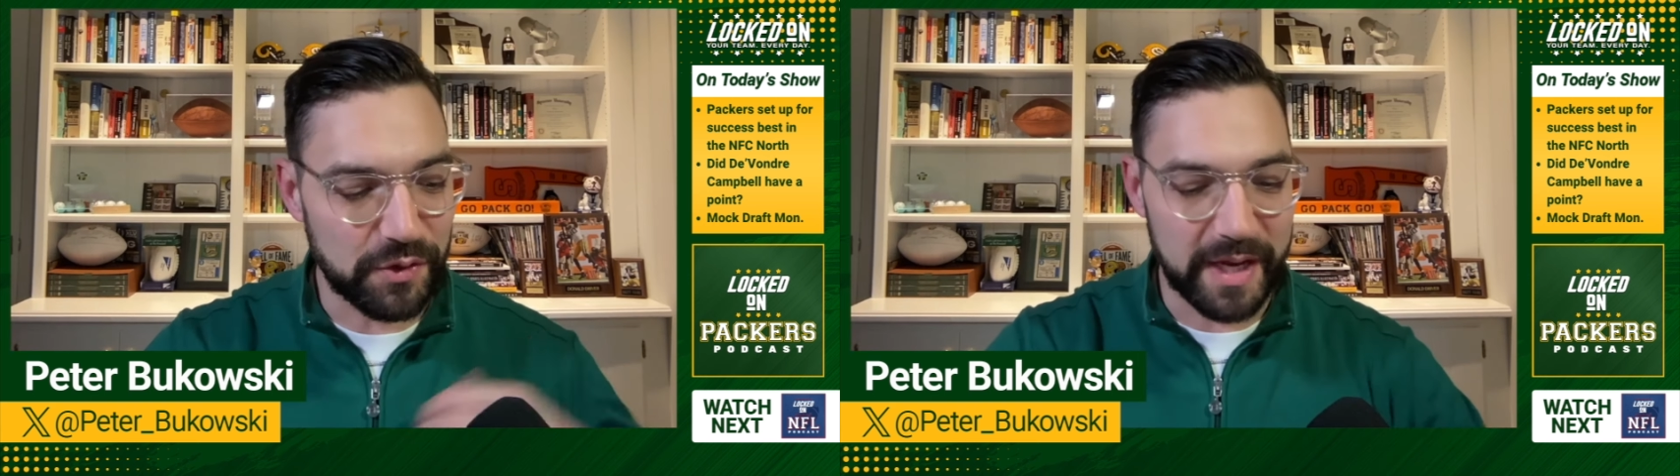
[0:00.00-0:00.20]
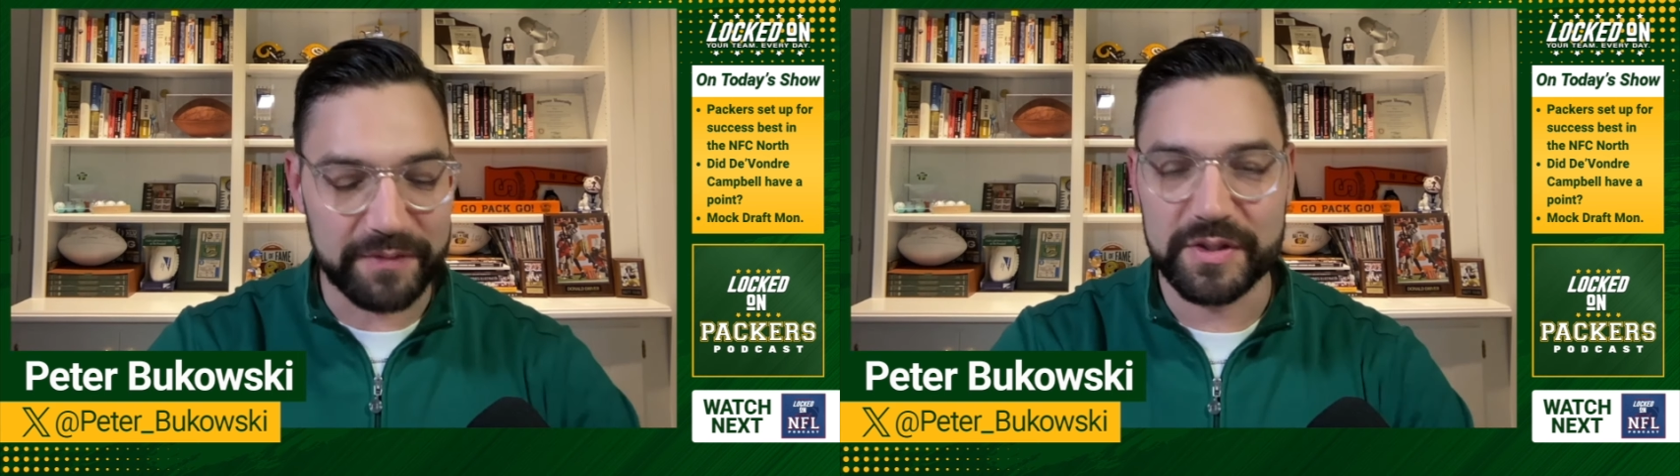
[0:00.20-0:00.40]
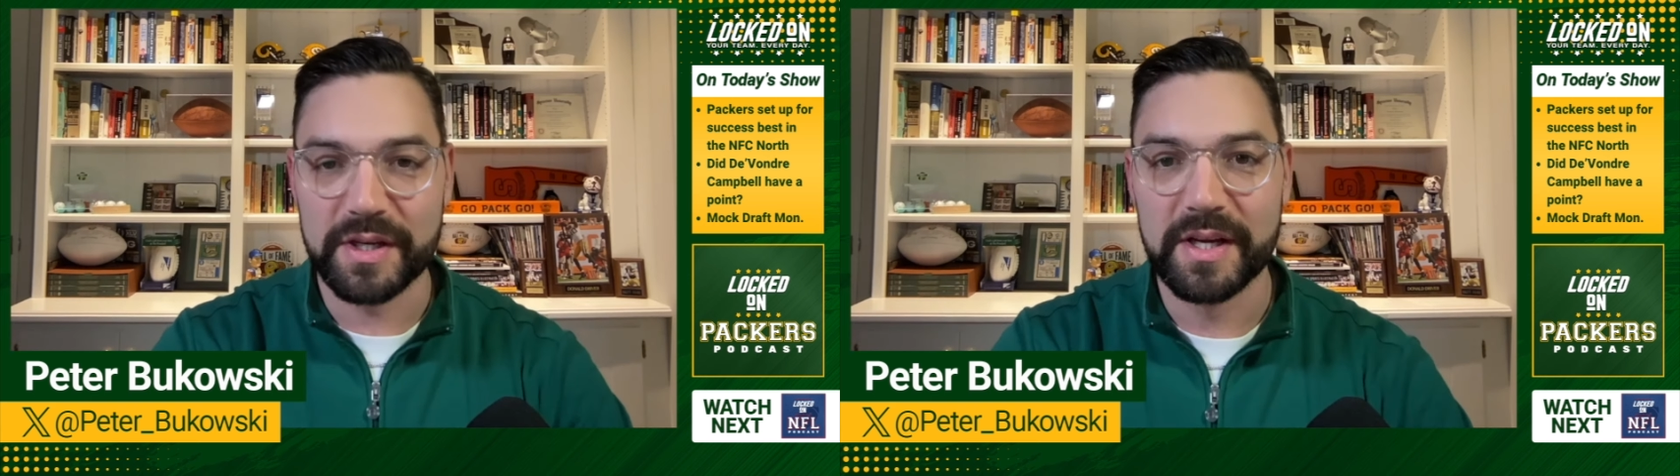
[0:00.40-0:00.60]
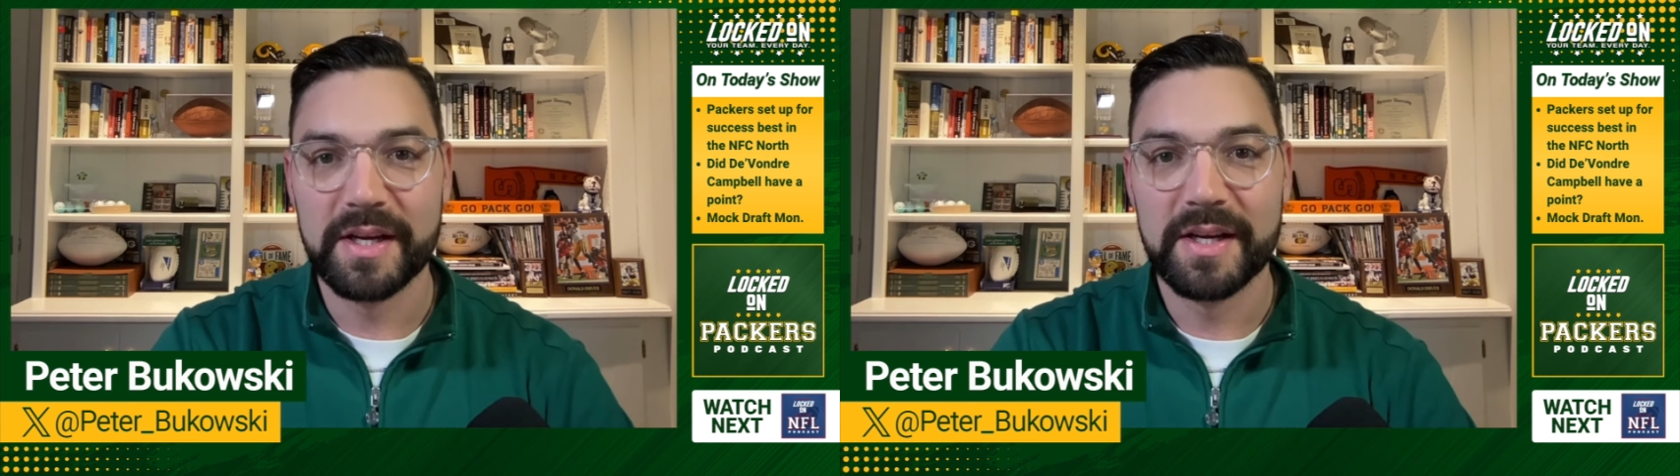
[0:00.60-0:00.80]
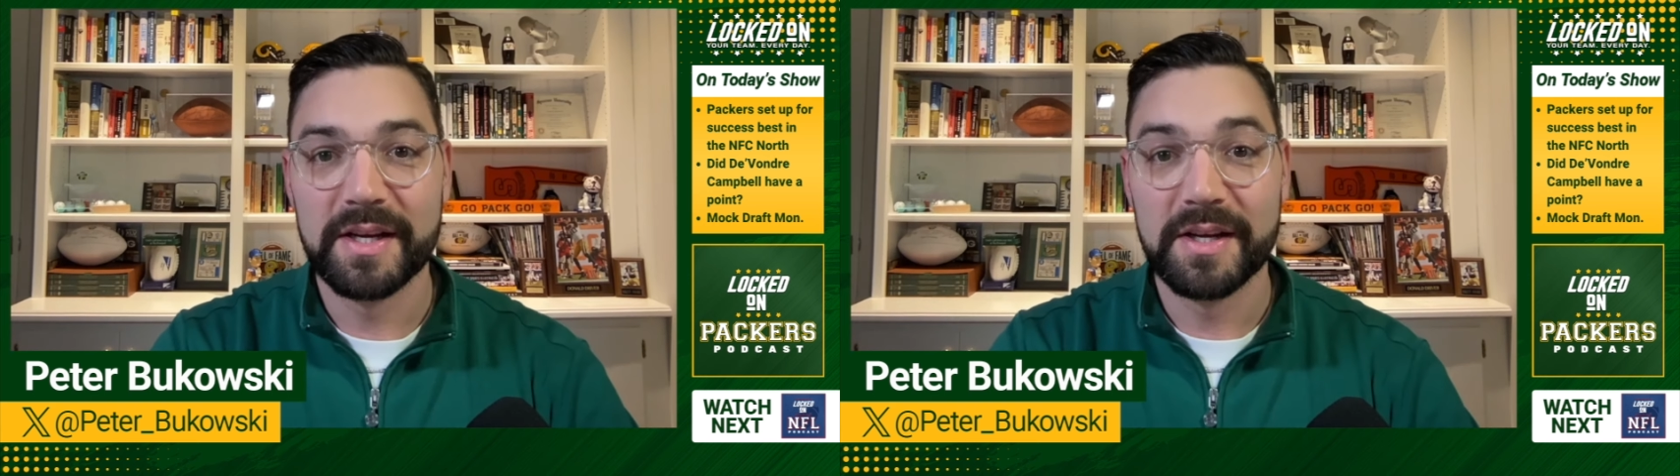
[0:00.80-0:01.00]
gifts,
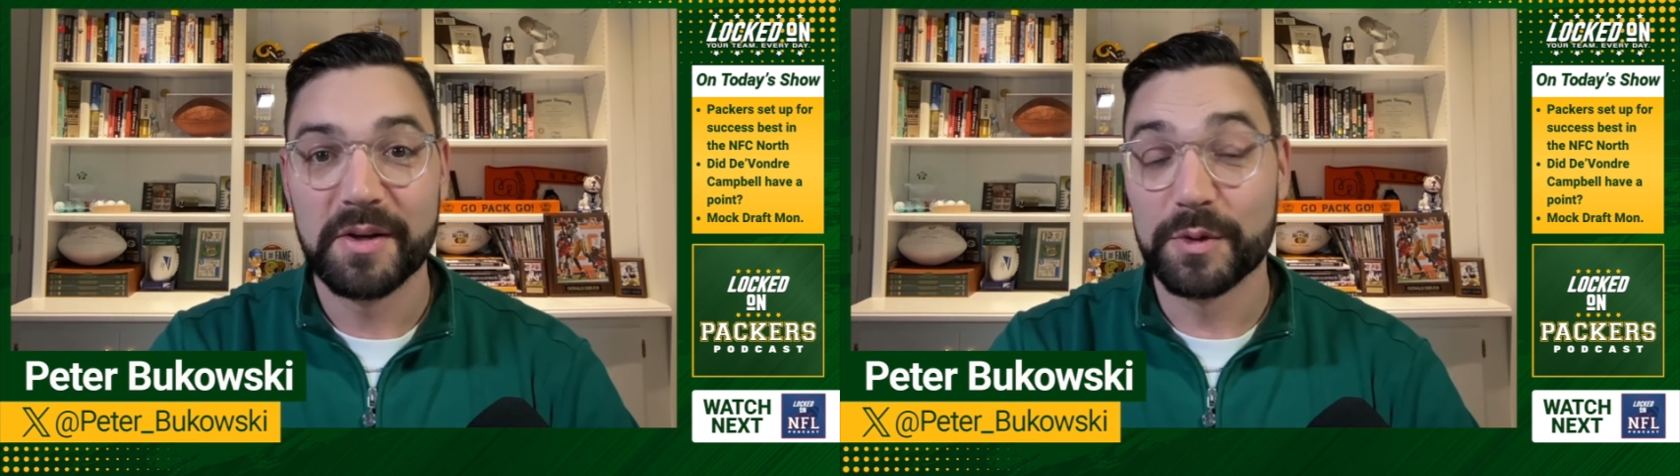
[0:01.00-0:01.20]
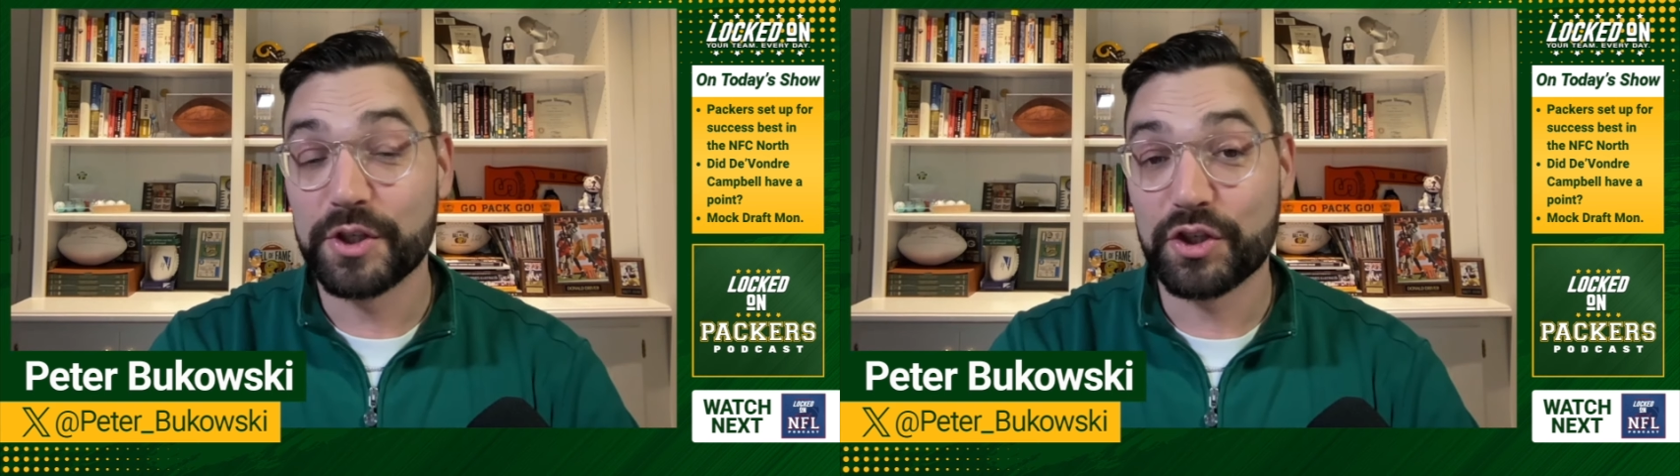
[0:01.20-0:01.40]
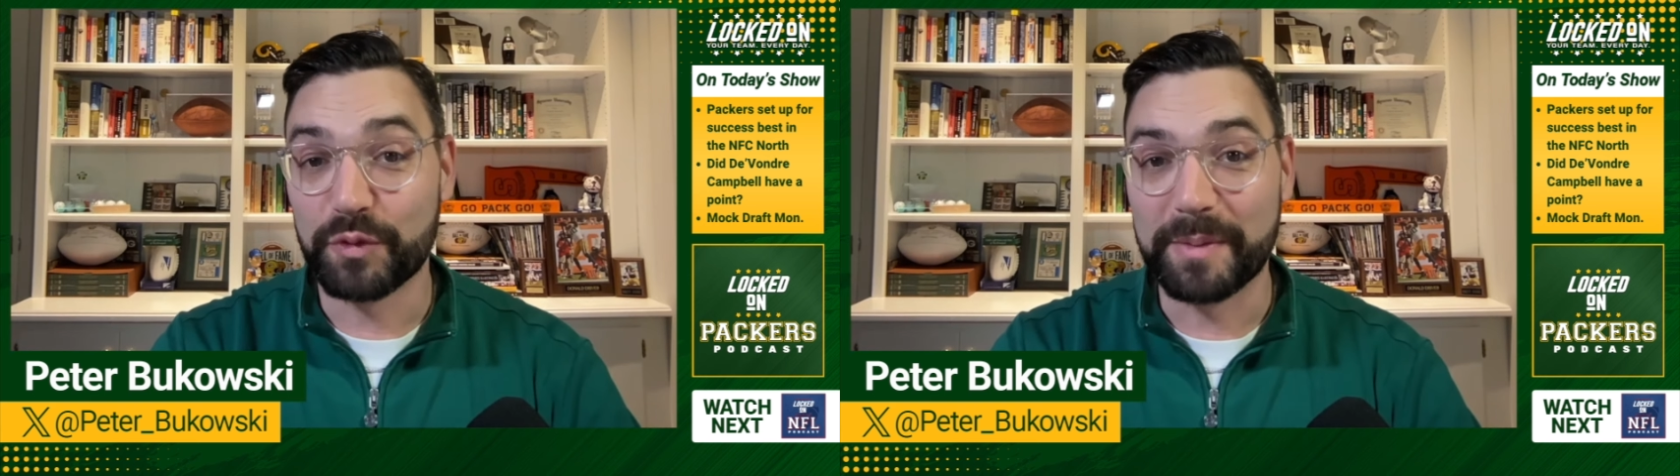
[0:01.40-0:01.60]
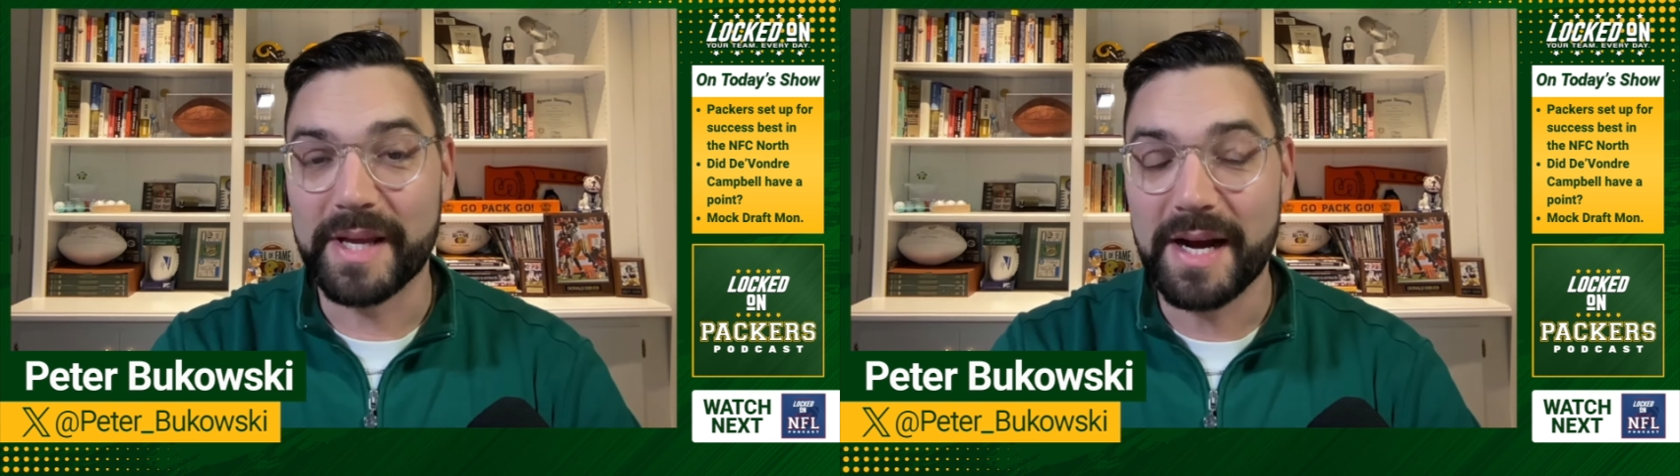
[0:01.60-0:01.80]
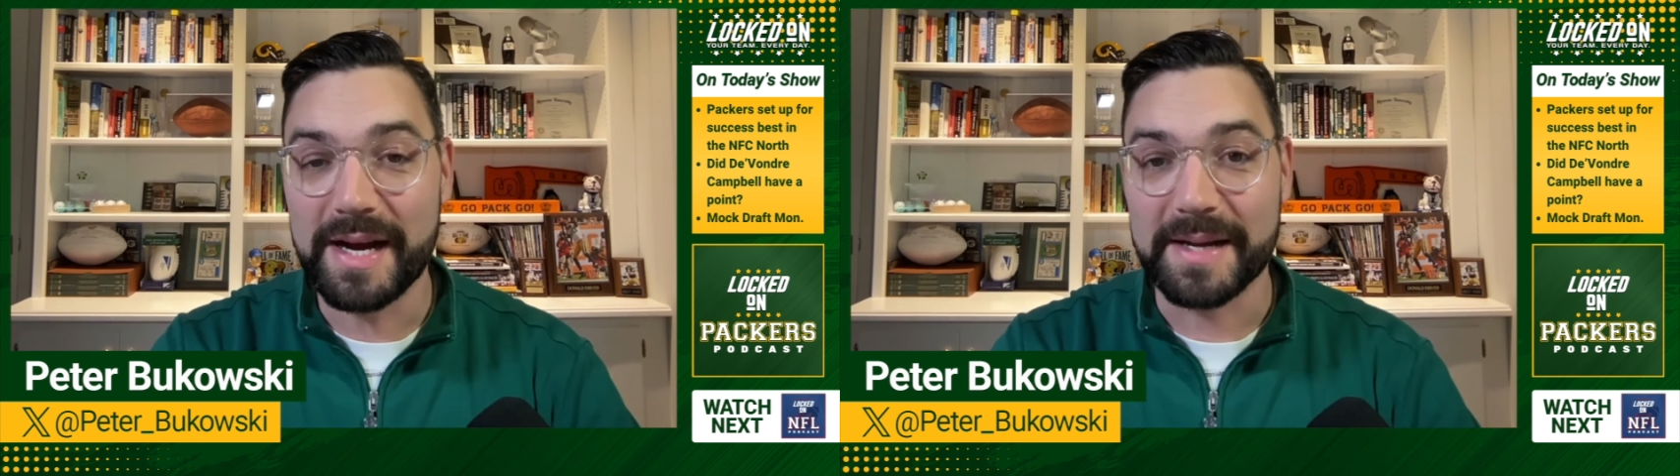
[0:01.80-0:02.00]
was extremely
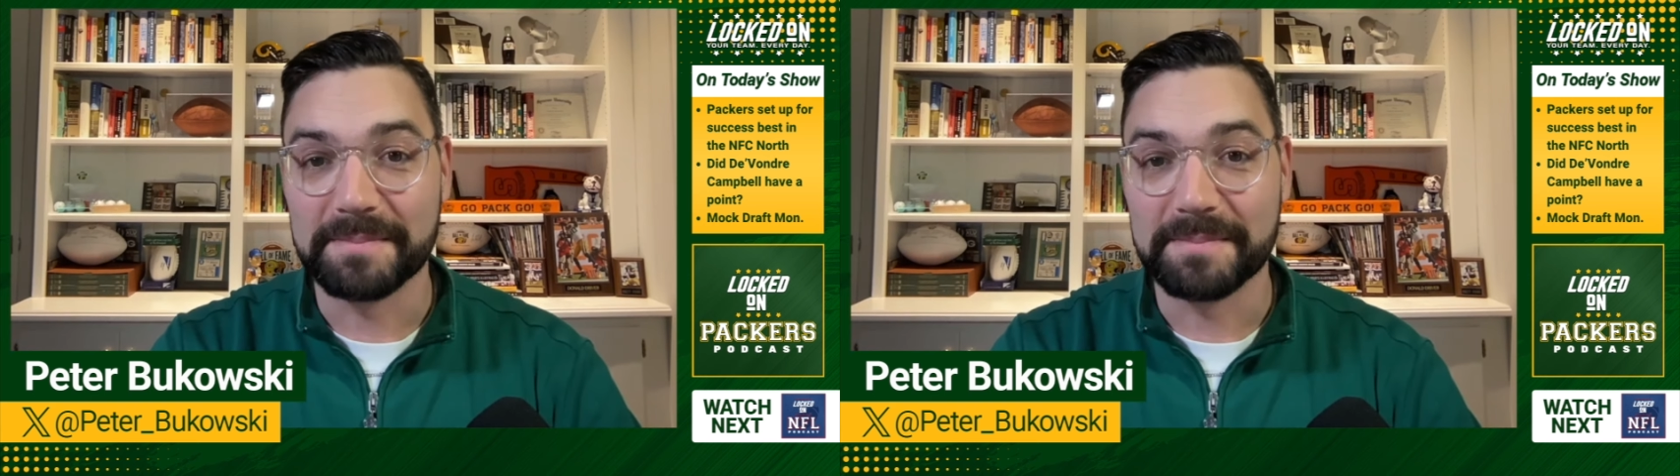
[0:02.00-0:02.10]
high.